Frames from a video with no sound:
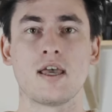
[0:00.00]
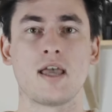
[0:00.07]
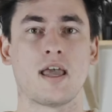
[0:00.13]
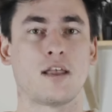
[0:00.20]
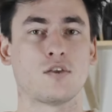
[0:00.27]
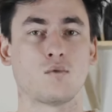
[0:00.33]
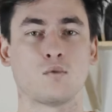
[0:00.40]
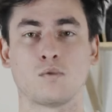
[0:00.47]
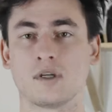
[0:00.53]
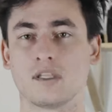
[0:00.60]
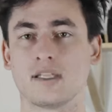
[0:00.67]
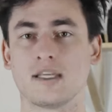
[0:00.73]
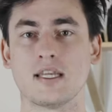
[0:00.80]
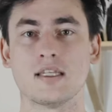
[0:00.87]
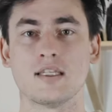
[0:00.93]
and it's
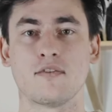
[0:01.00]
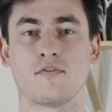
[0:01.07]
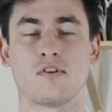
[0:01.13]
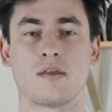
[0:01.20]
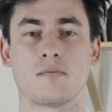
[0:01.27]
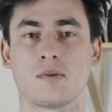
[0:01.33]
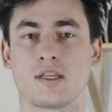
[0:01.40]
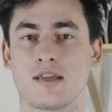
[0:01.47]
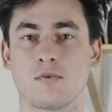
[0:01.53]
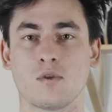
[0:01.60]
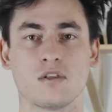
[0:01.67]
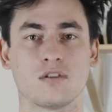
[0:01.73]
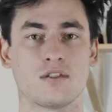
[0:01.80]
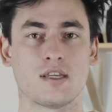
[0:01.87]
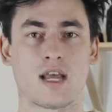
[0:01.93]
really easy for them to give you
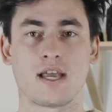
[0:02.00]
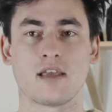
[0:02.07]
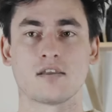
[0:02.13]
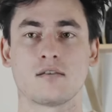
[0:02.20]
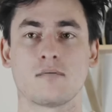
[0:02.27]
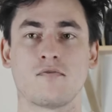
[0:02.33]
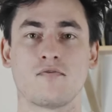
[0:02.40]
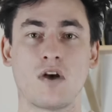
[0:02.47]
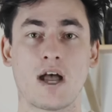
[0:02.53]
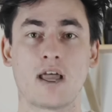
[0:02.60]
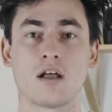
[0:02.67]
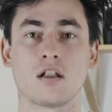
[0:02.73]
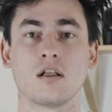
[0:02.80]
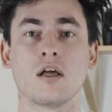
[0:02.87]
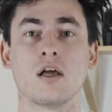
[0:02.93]
this nice
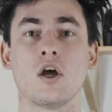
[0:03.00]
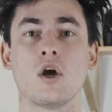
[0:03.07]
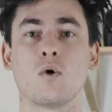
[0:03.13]
file.